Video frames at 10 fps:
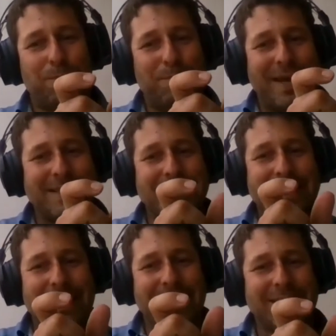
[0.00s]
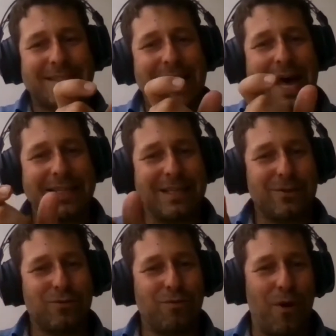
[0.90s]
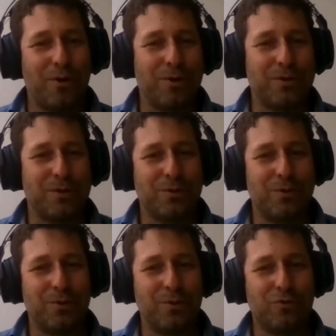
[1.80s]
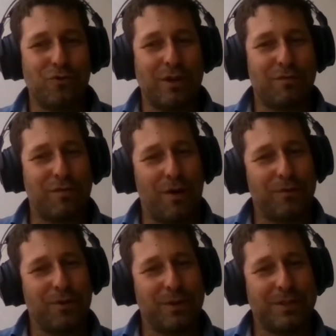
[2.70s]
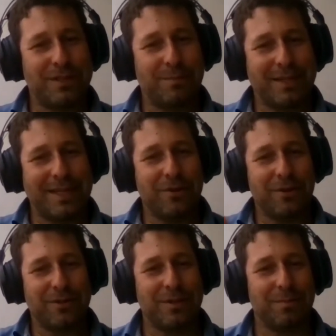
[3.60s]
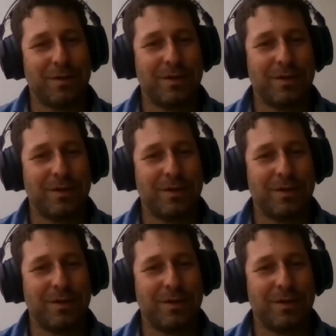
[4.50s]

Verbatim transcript: basically starting to work on the solution and founding your team and getting a team?